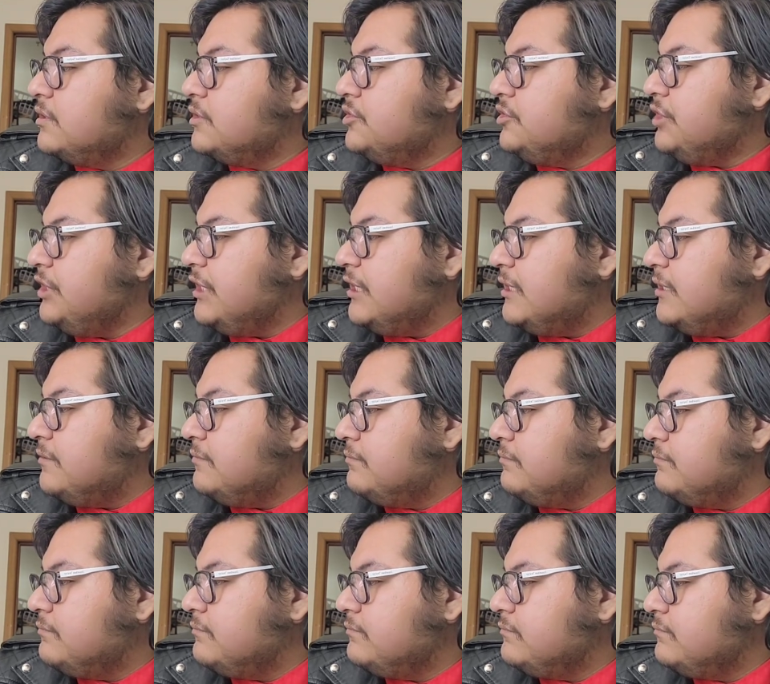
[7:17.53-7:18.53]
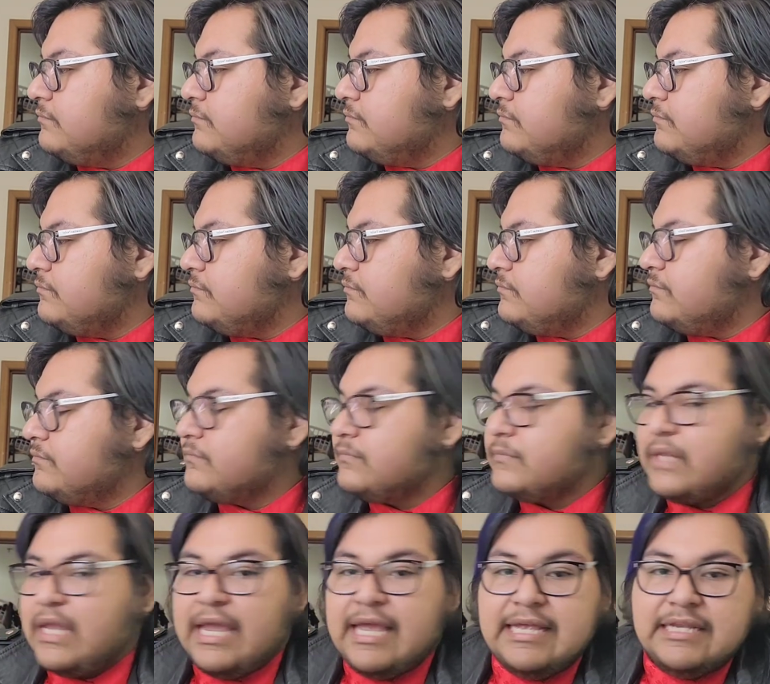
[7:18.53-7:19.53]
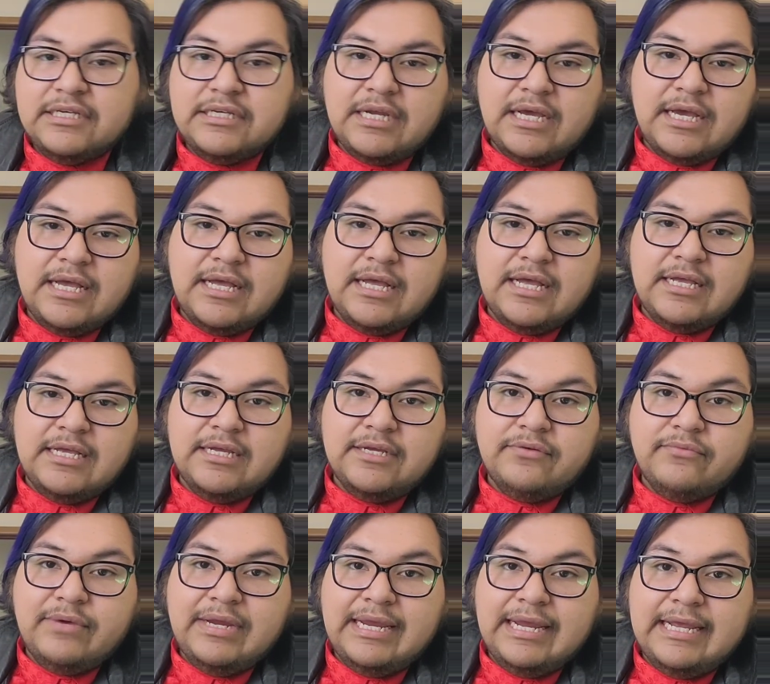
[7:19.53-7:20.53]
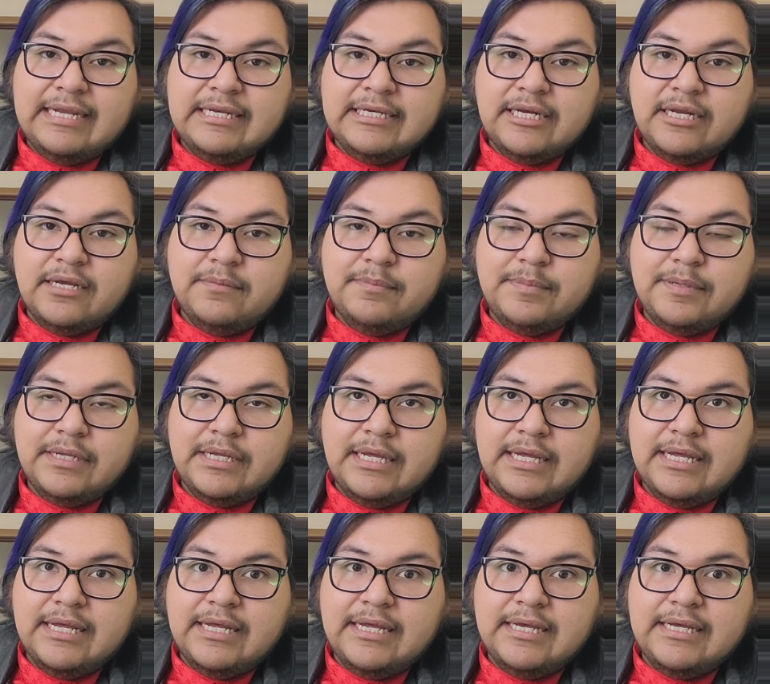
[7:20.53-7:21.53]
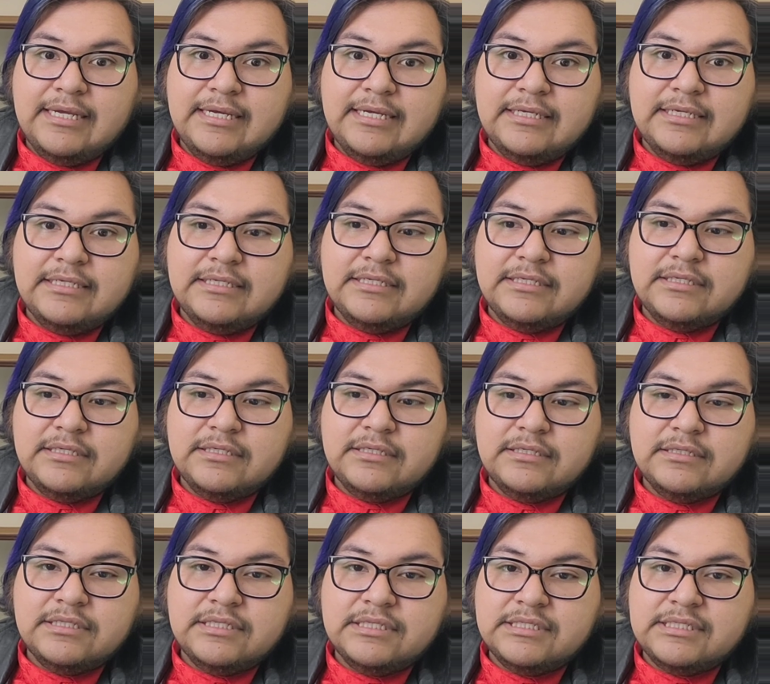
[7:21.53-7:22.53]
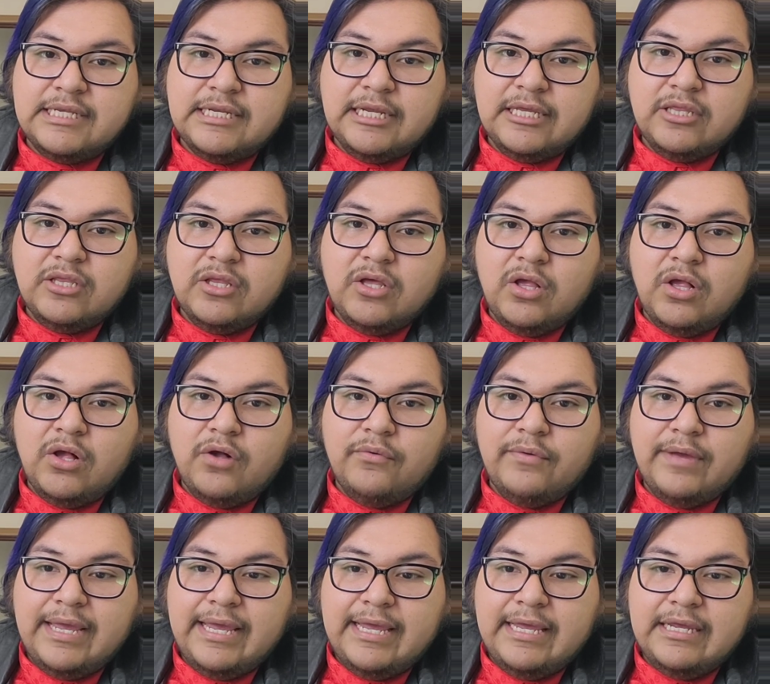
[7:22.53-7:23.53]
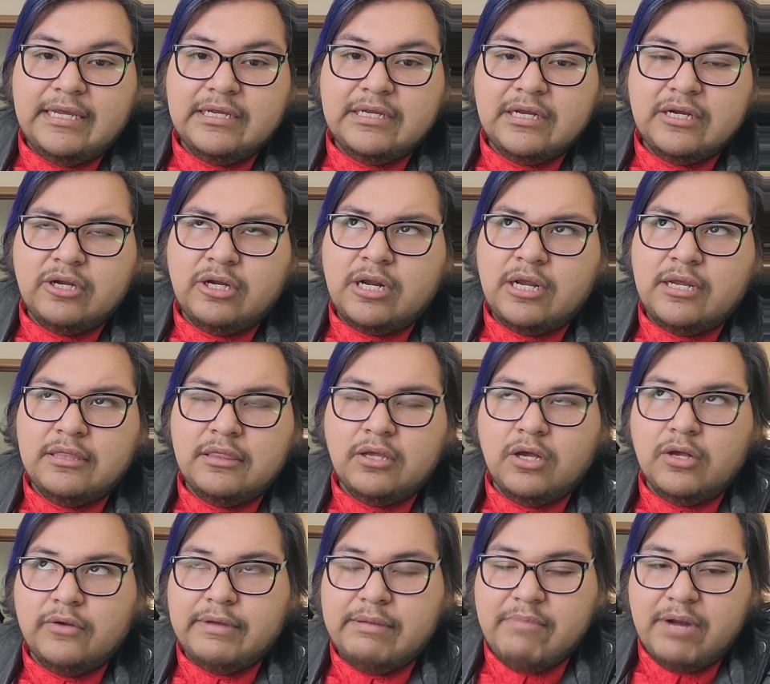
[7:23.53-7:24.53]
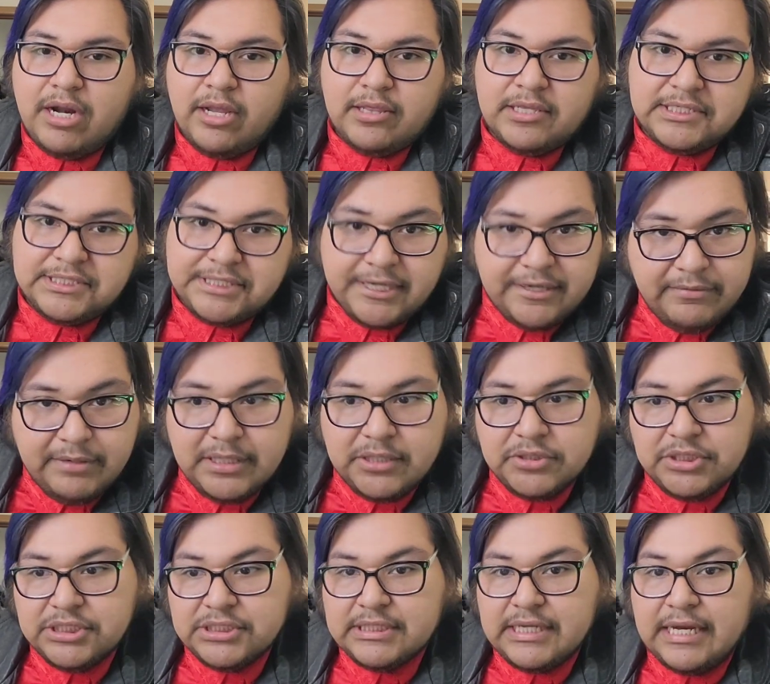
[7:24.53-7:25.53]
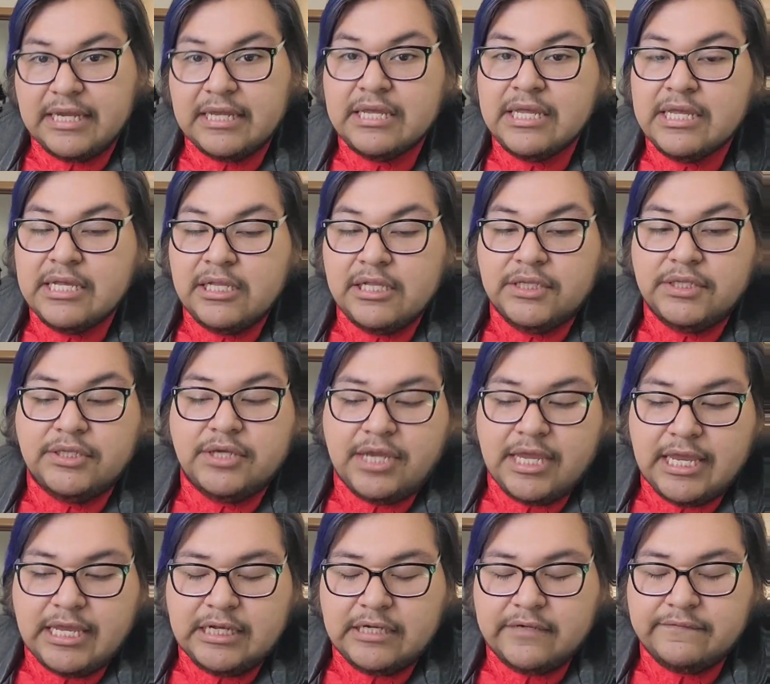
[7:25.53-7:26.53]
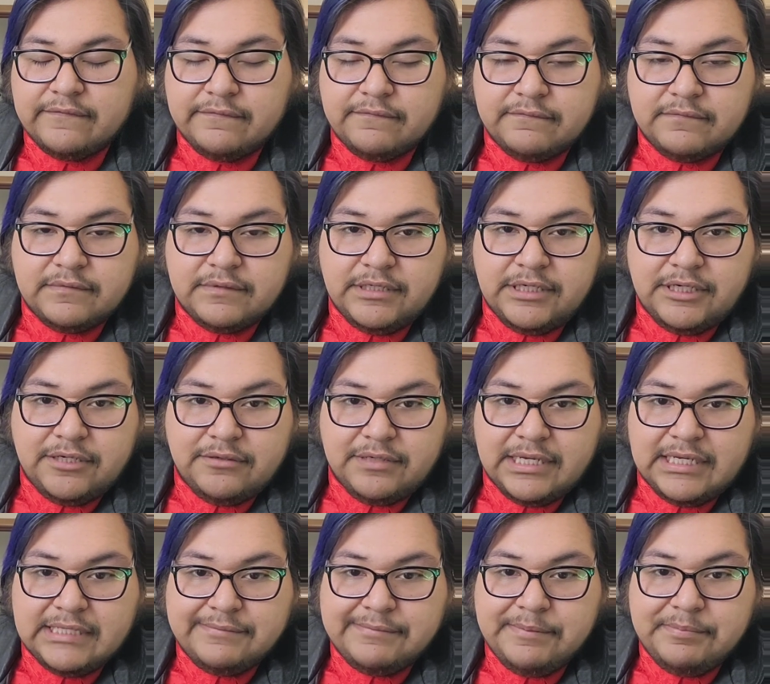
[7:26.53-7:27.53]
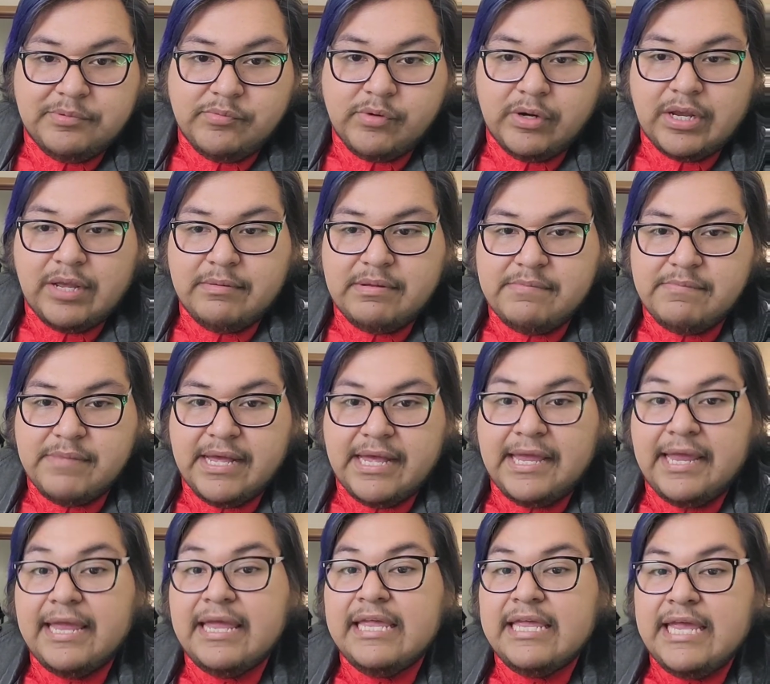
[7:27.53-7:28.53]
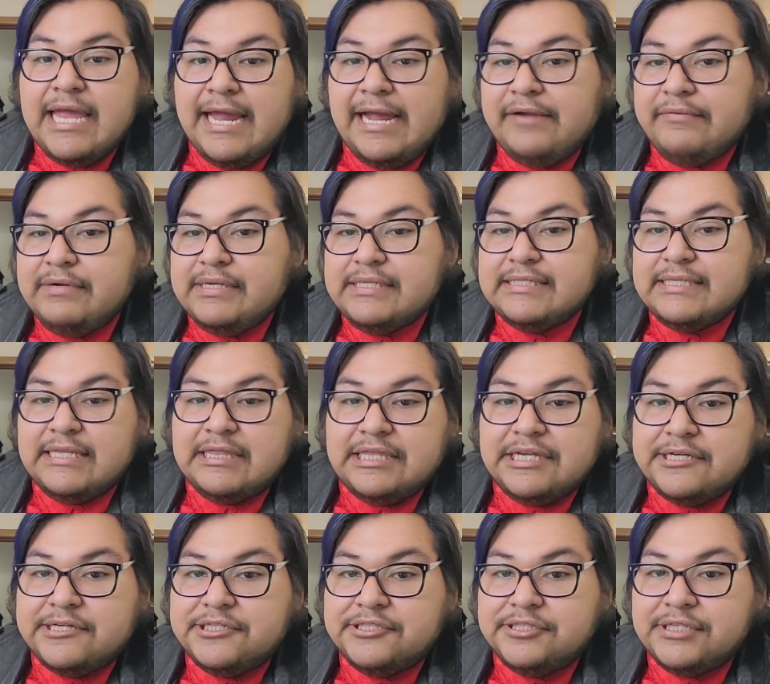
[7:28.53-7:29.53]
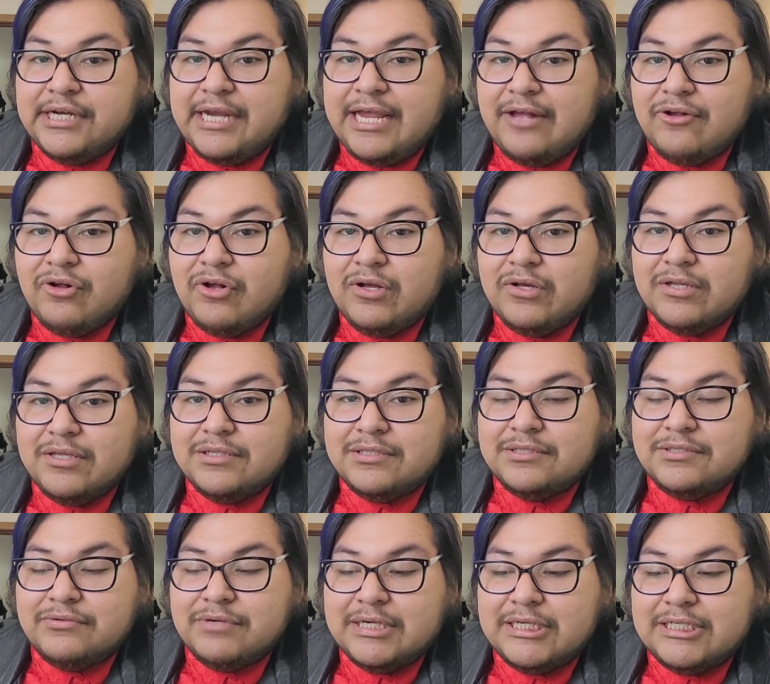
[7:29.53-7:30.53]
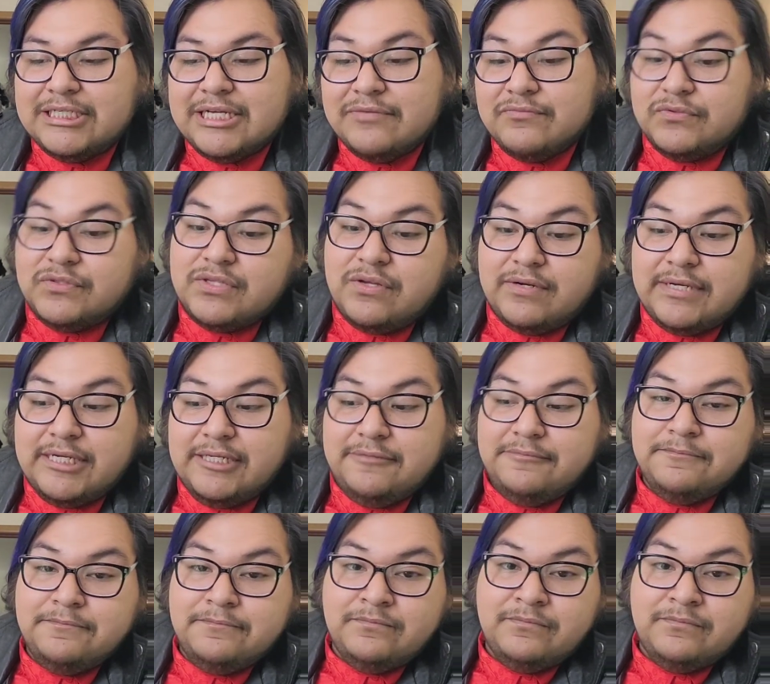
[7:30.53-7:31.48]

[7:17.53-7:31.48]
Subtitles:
Katrina. And we ended up just sitting in the hallway, not in the hallway, but on the stairwell, just like looking out, you know, in case people were coming by. And we'd sit there and drink alcohol and run it down with soda.